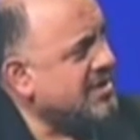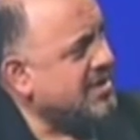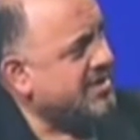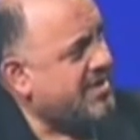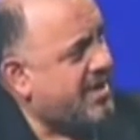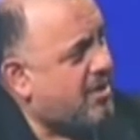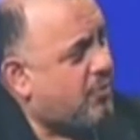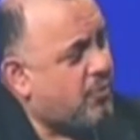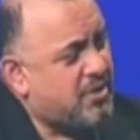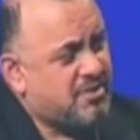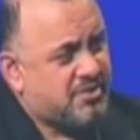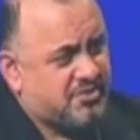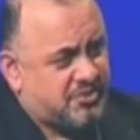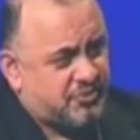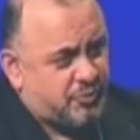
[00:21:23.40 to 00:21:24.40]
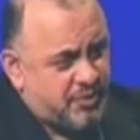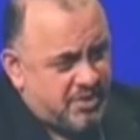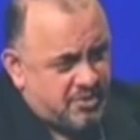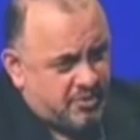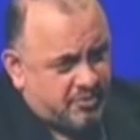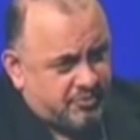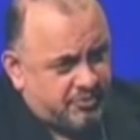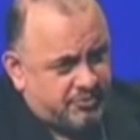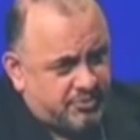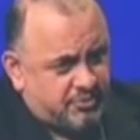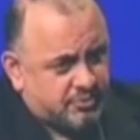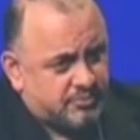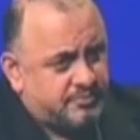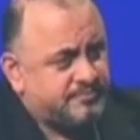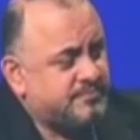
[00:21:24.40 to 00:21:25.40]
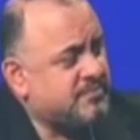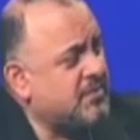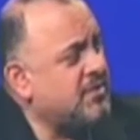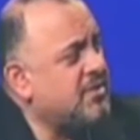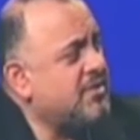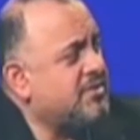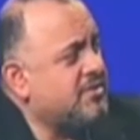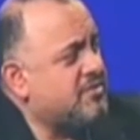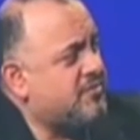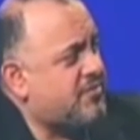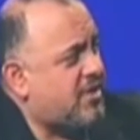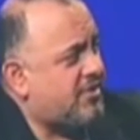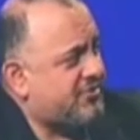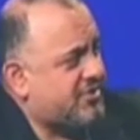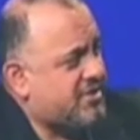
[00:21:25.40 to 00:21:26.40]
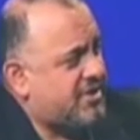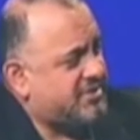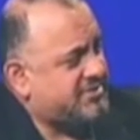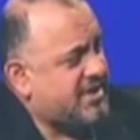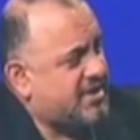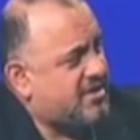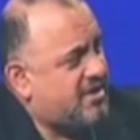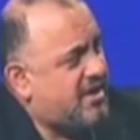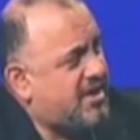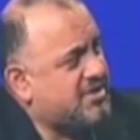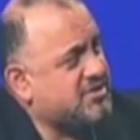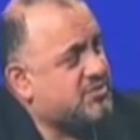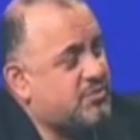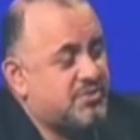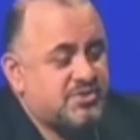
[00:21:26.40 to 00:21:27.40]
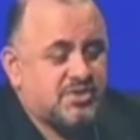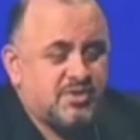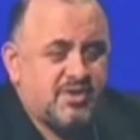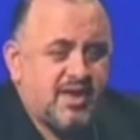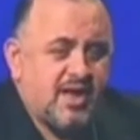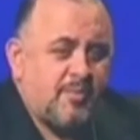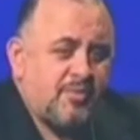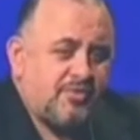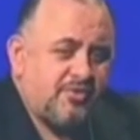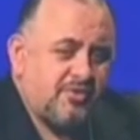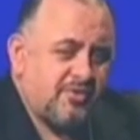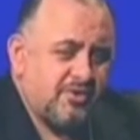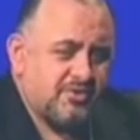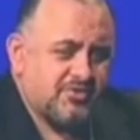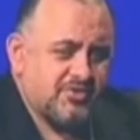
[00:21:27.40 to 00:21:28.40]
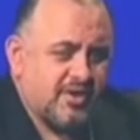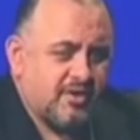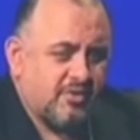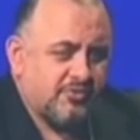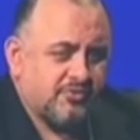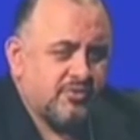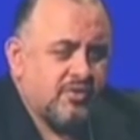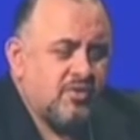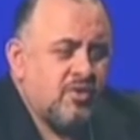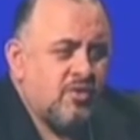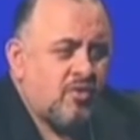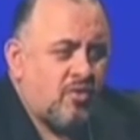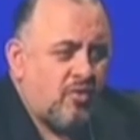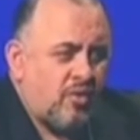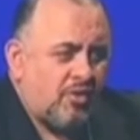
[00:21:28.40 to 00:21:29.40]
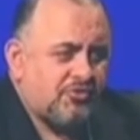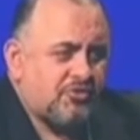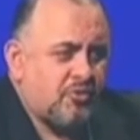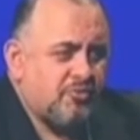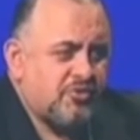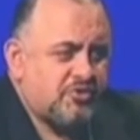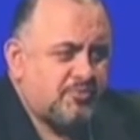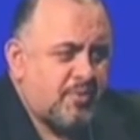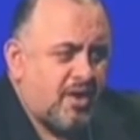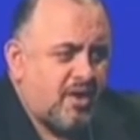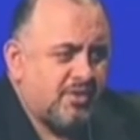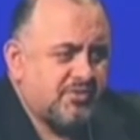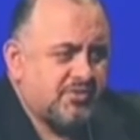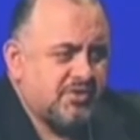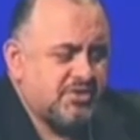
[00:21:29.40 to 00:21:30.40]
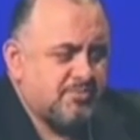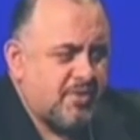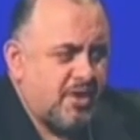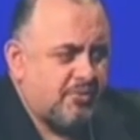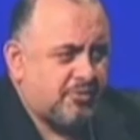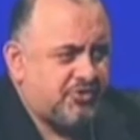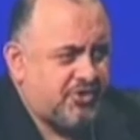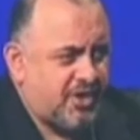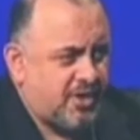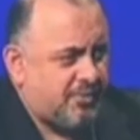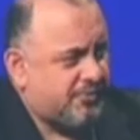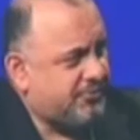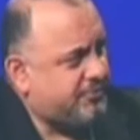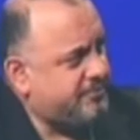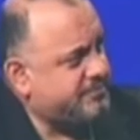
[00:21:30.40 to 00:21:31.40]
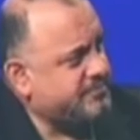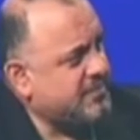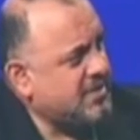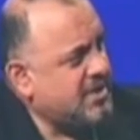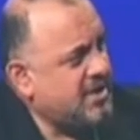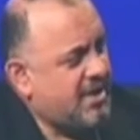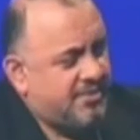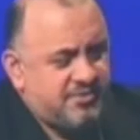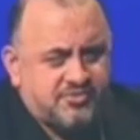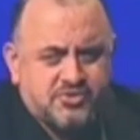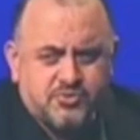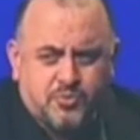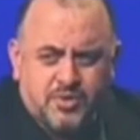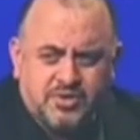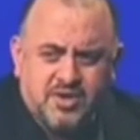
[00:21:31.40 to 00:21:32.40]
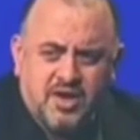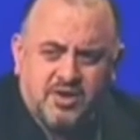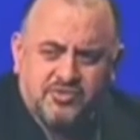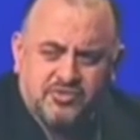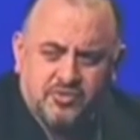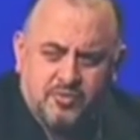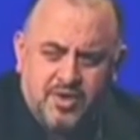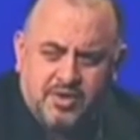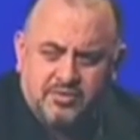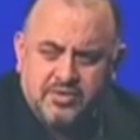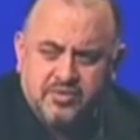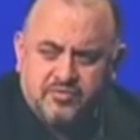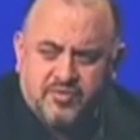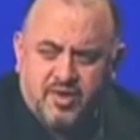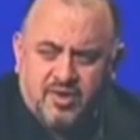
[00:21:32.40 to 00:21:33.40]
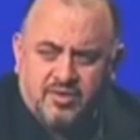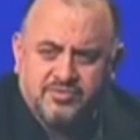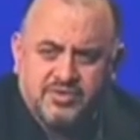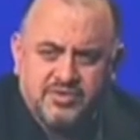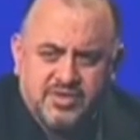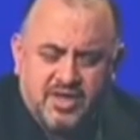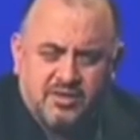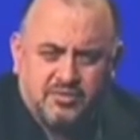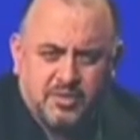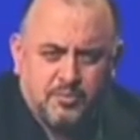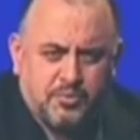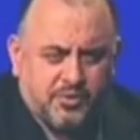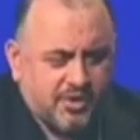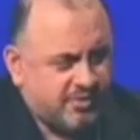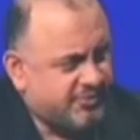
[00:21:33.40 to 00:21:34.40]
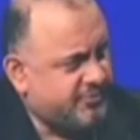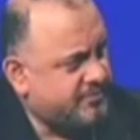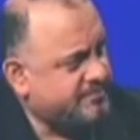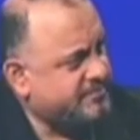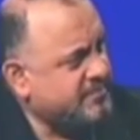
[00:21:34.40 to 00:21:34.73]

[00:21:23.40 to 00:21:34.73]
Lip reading: Now, one of the things we noted, too, that involves the contact guidance was that epithelial cells also respond to these microchannels. And this is what got us directly involved in dental implants.